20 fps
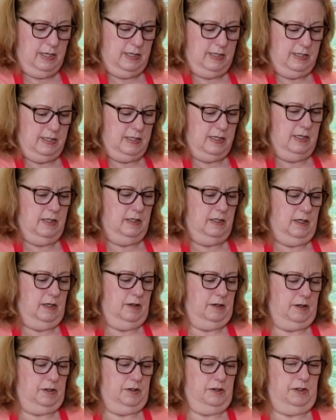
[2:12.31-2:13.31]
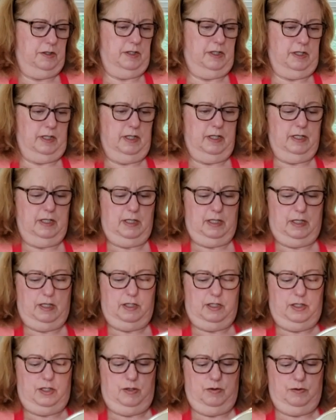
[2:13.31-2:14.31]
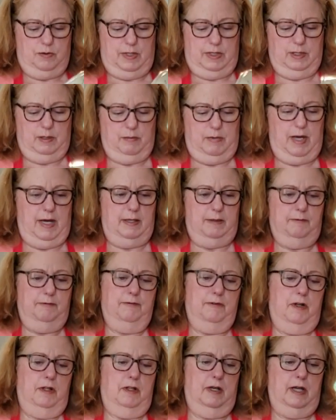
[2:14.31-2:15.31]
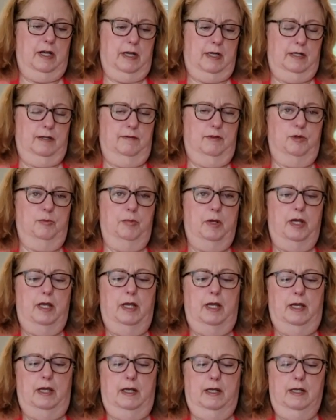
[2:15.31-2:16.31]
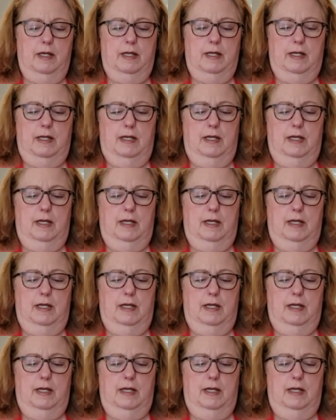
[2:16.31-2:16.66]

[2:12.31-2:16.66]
it's in there good, because you don't want the bottom falling out of your pan.